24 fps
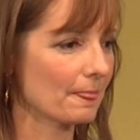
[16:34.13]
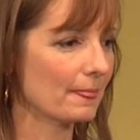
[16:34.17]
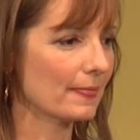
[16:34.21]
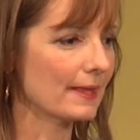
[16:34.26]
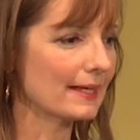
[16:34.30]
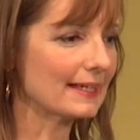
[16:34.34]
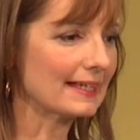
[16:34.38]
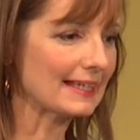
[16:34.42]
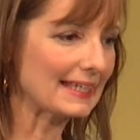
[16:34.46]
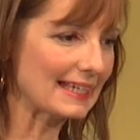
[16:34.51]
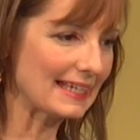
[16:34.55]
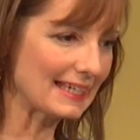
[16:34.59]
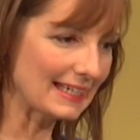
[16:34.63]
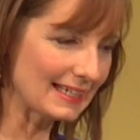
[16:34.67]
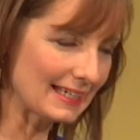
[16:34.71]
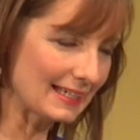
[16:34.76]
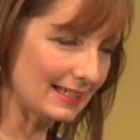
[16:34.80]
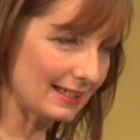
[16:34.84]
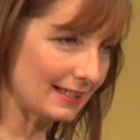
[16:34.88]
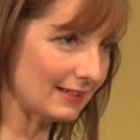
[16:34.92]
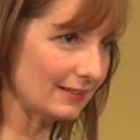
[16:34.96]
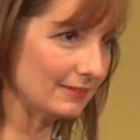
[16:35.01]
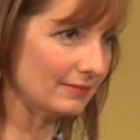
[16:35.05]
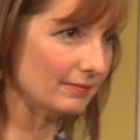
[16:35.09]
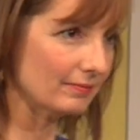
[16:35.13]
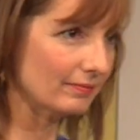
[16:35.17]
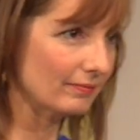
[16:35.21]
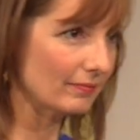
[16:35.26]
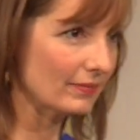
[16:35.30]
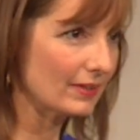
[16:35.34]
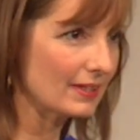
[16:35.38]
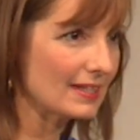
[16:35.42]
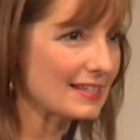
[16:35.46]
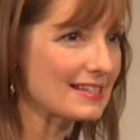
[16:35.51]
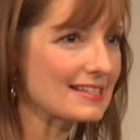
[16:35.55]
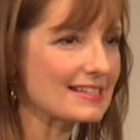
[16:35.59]
The key
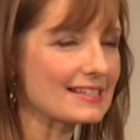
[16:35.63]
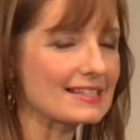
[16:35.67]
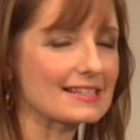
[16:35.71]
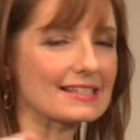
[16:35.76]
is